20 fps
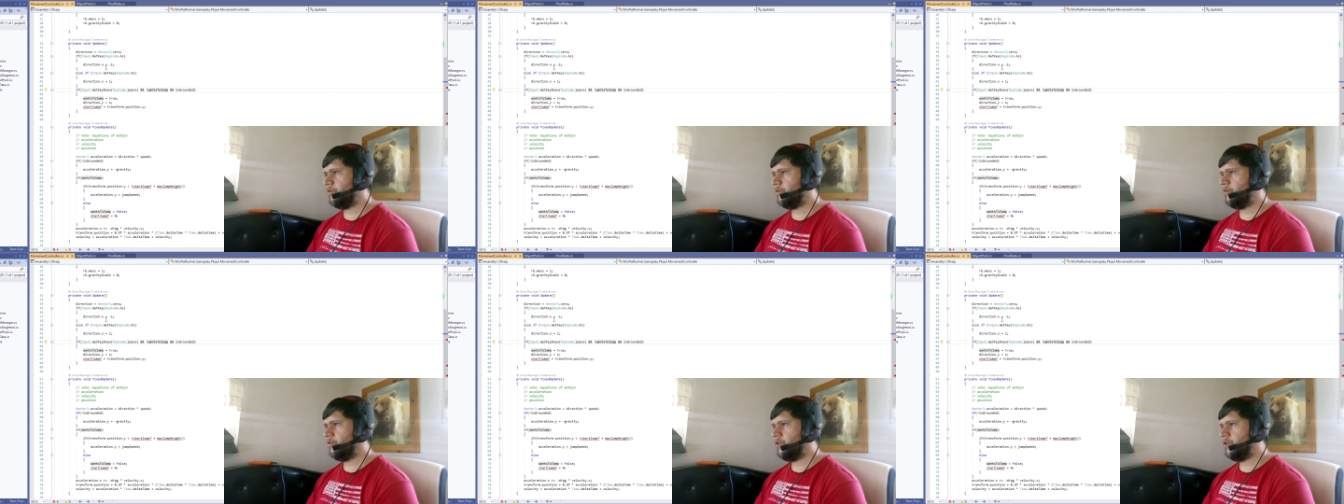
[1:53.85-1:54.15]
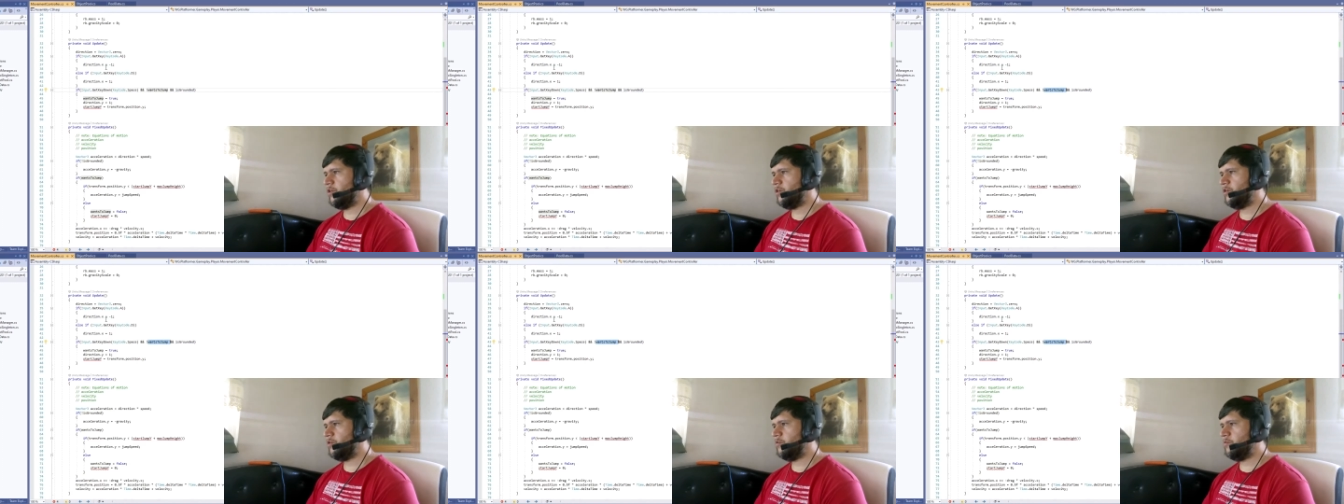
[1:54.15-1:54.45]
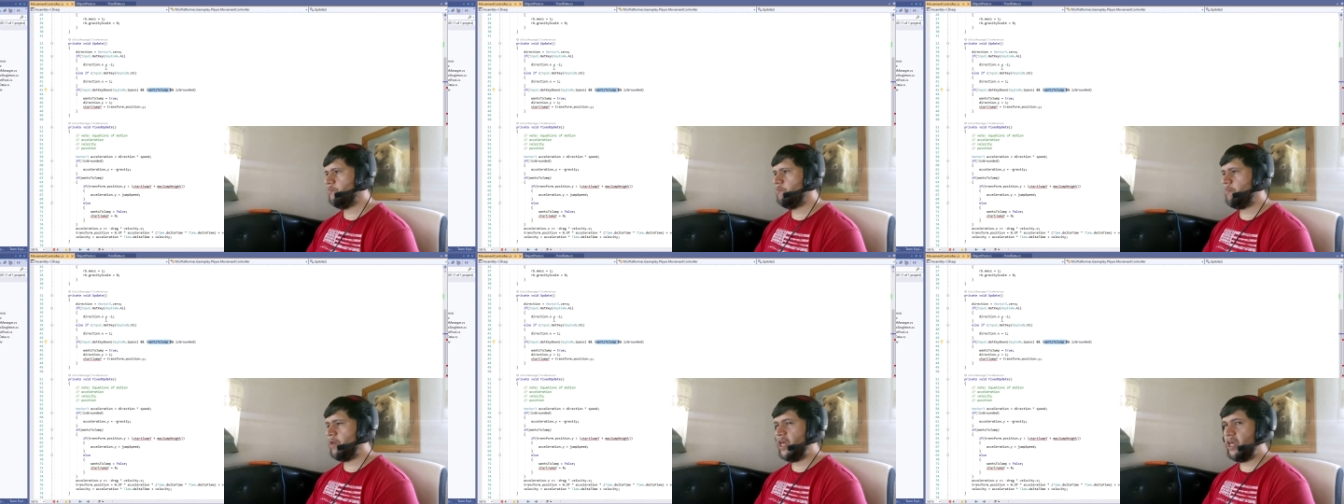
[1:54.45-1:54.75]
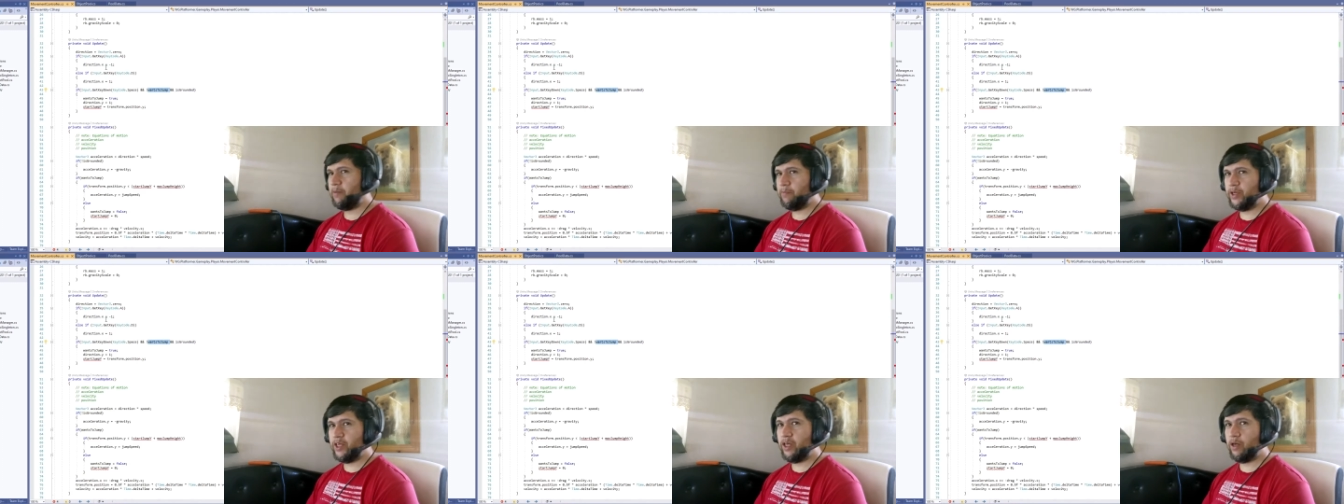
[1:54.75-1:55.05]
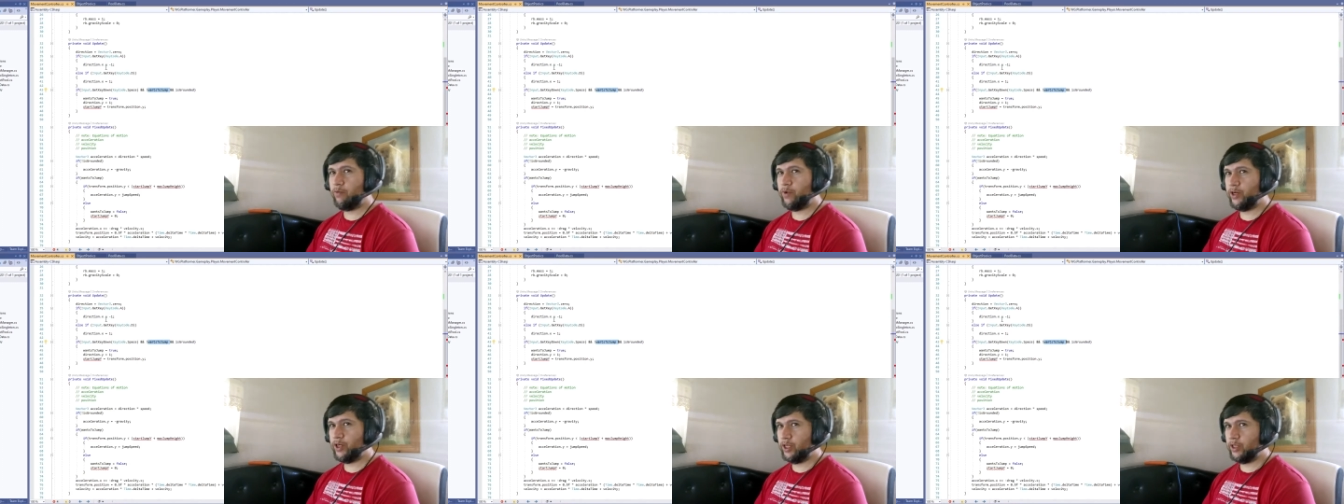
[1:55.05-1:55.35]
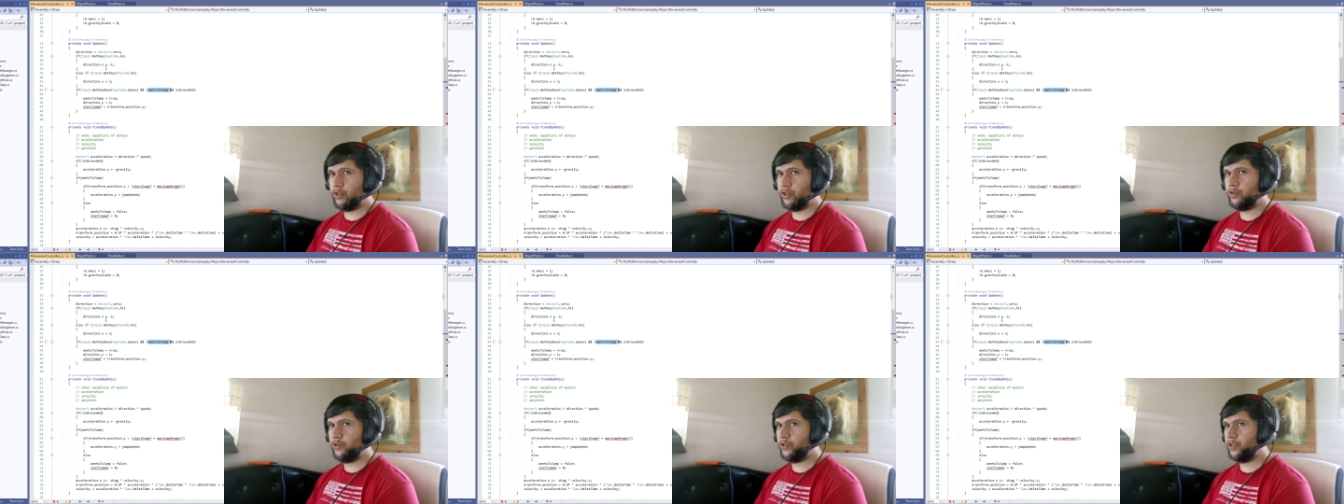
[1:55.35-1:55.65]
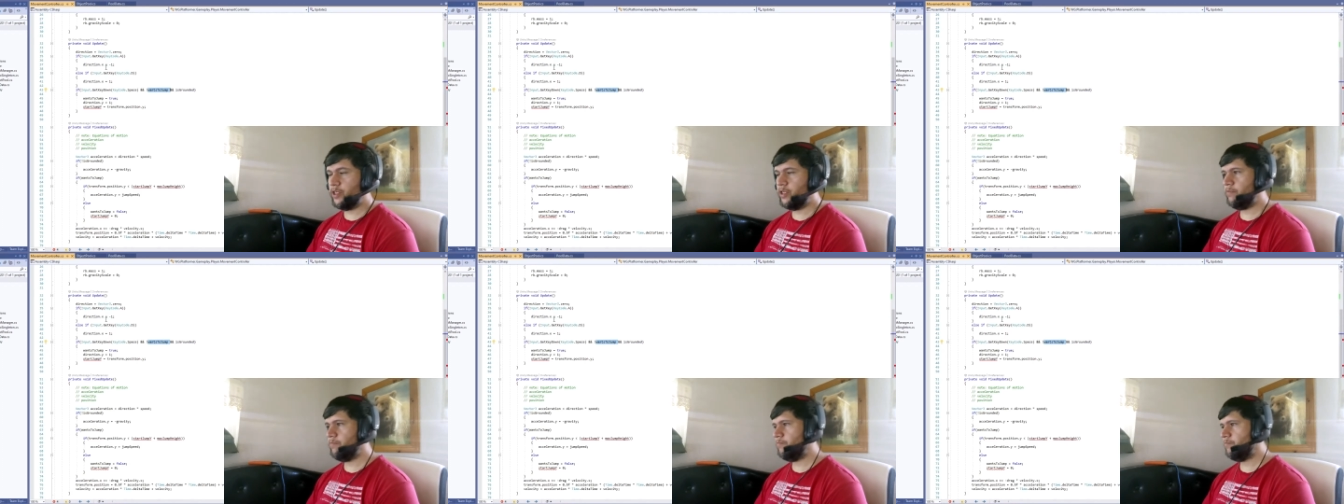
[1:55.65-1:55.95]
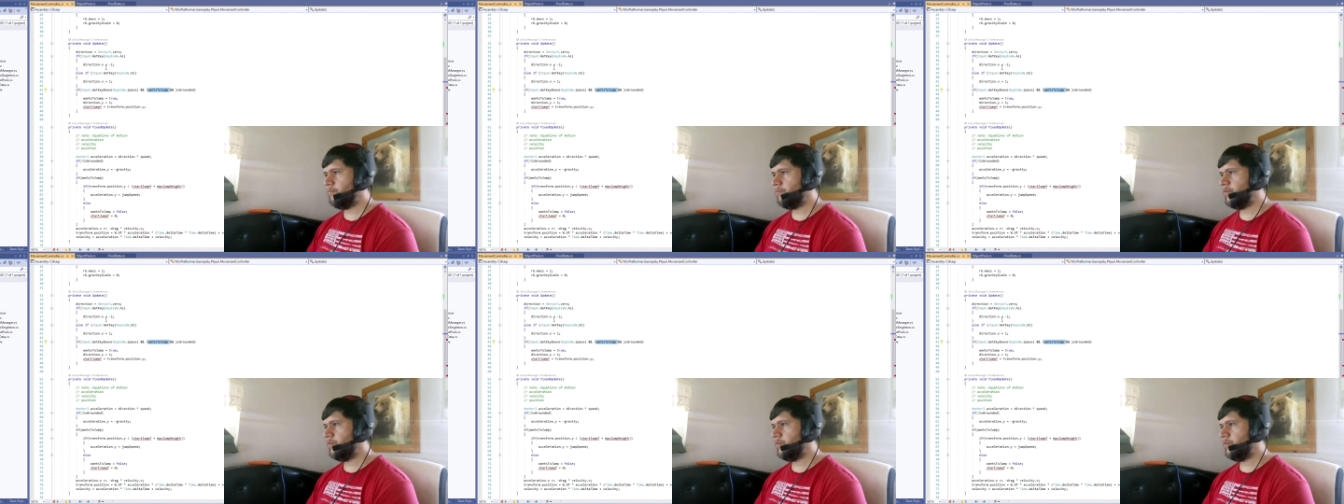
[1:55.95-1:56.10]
This may be a redundancy